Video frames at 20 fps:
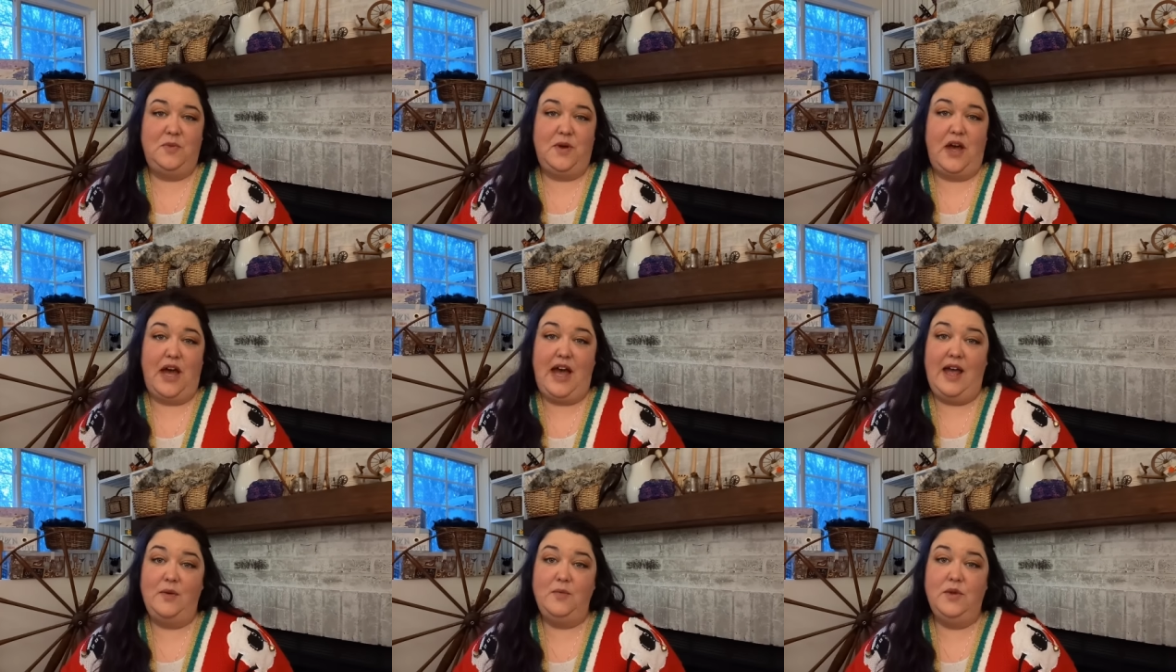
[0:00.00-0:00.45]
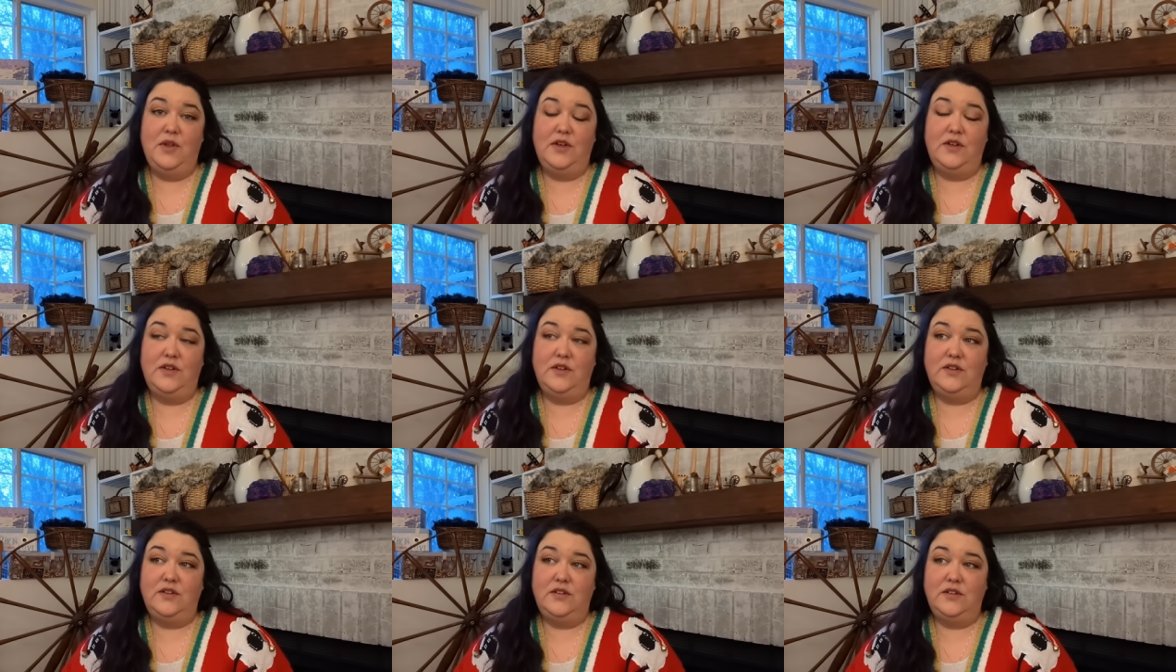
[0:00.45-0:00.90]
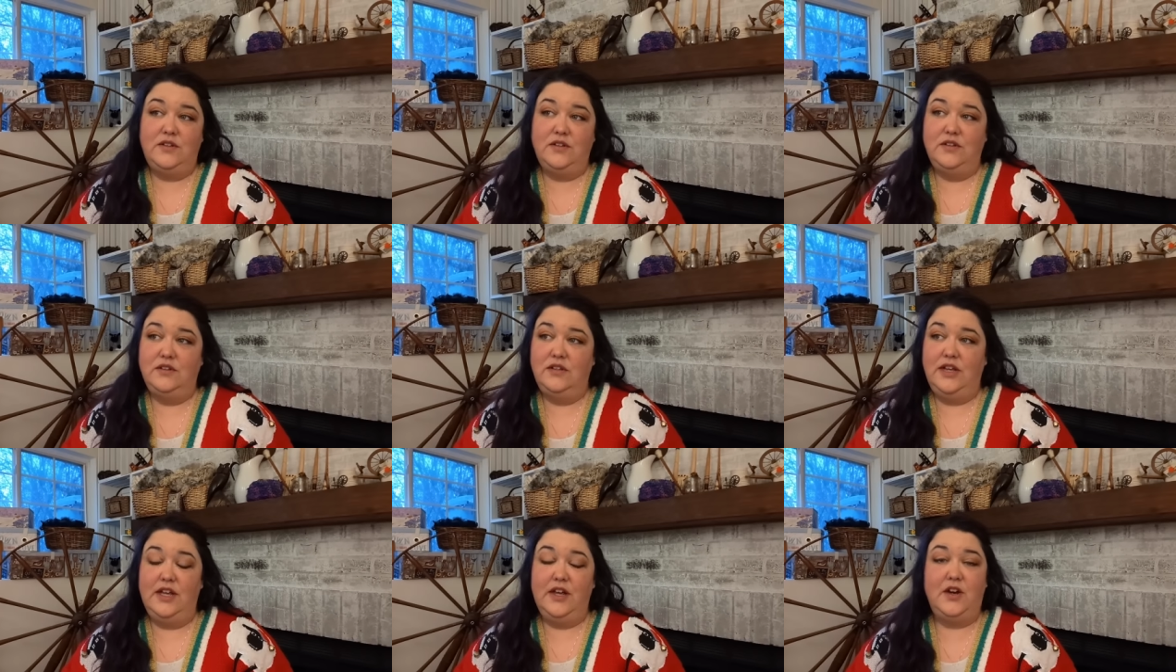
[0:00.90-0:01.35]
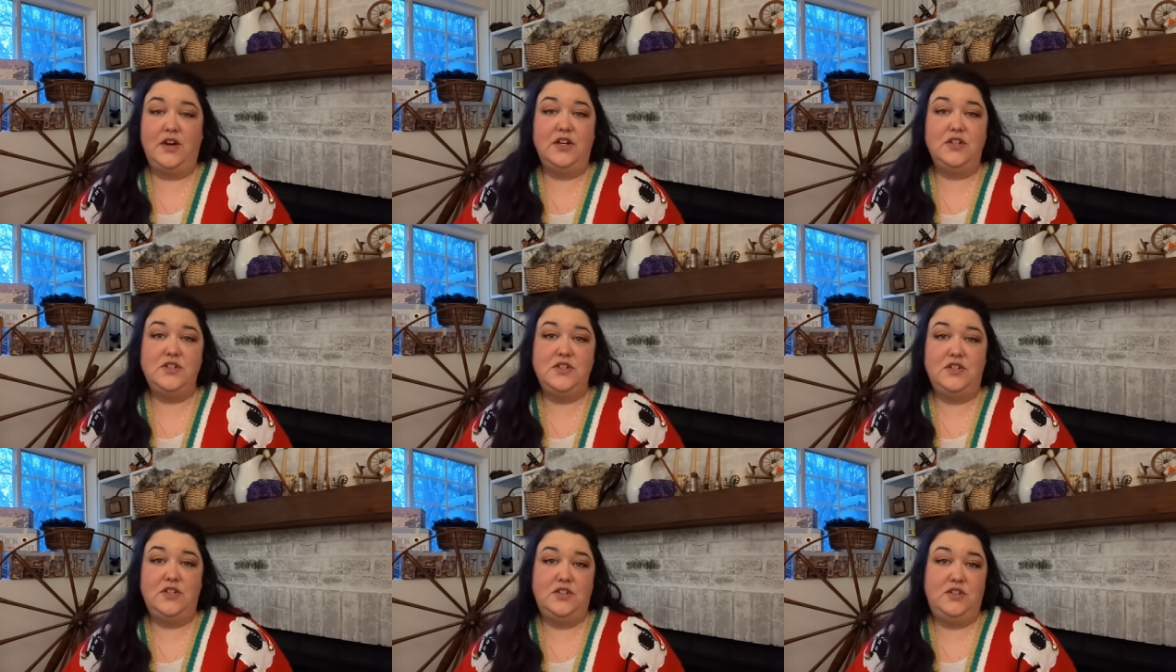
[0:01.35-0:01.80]
I will encourage
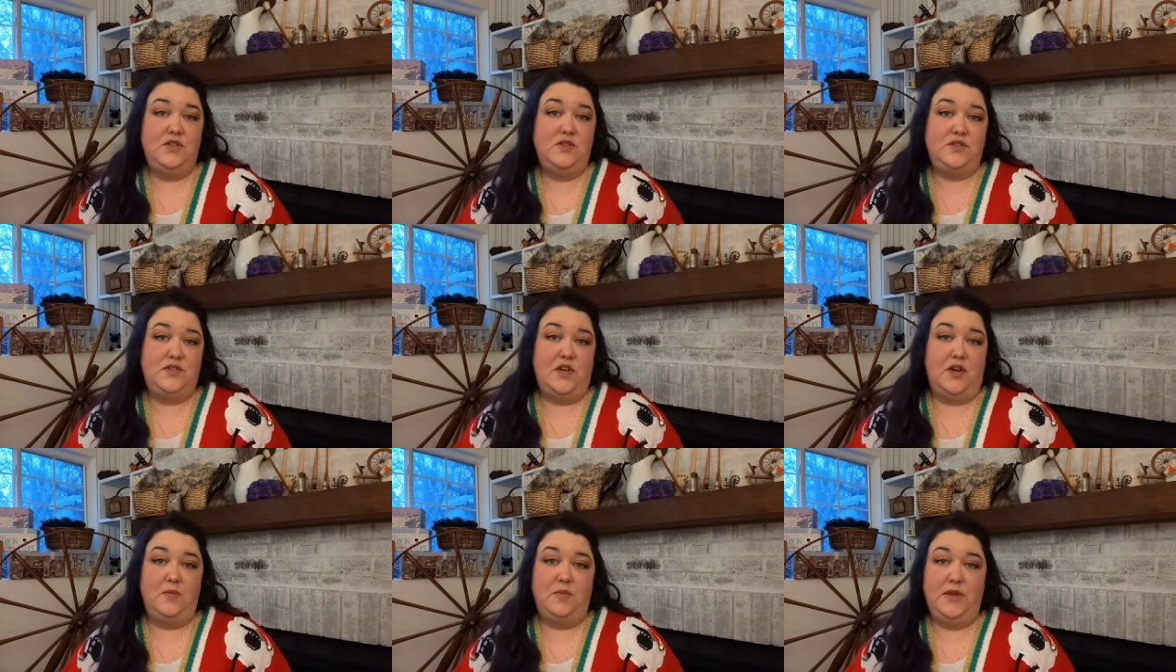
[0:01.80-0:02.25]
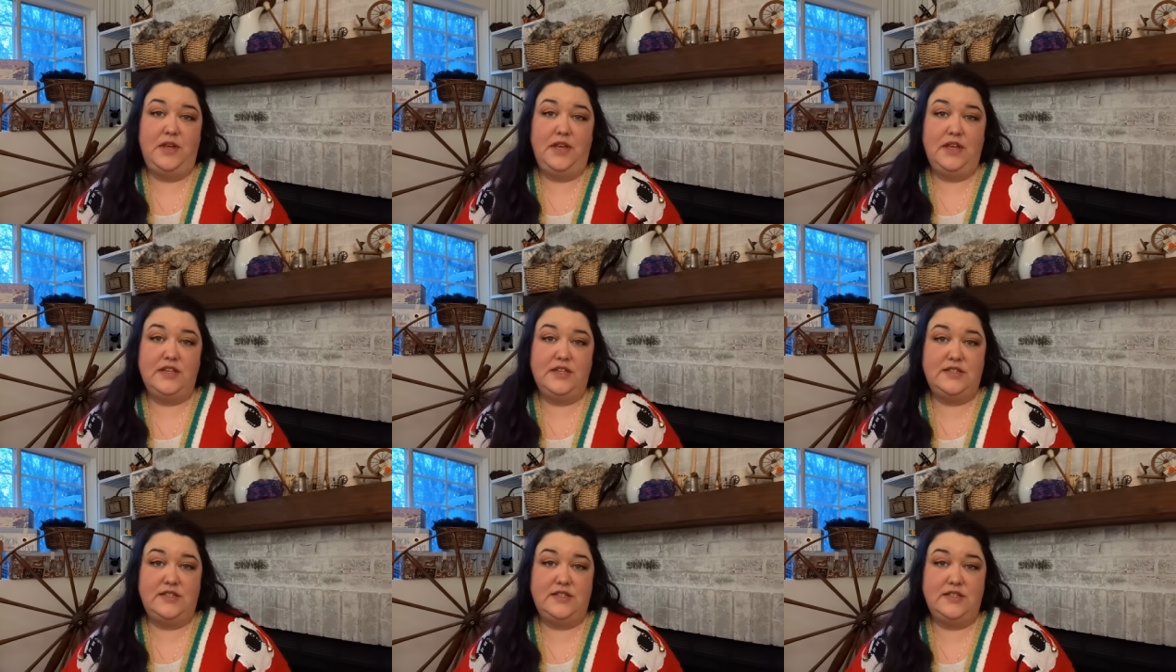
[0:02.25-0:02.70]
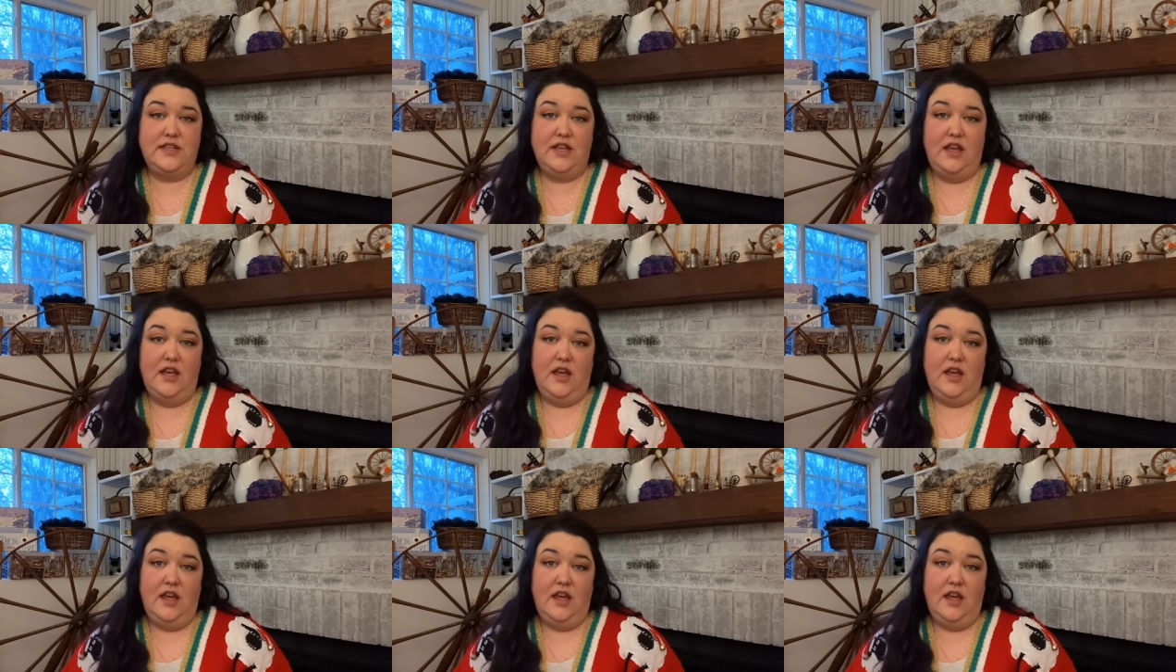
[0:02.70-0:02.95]
you to do so because